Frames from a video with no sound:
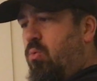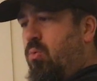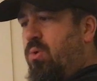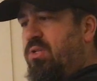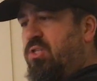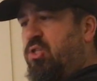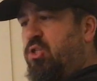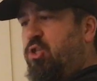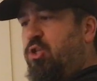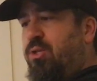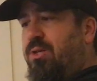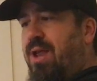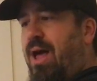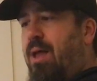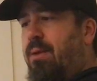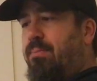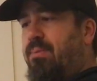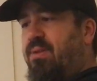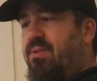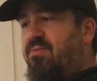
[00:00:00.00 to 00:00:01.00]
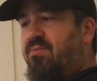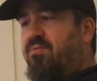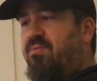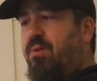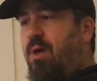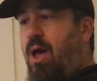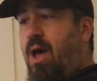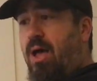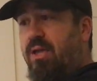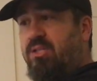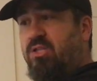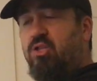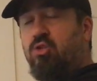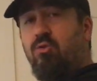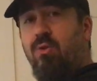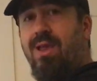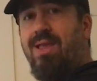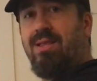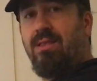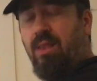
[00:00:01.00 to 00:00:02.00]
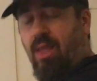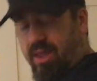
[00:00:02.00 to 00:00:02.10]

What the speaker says: wrist should not be straight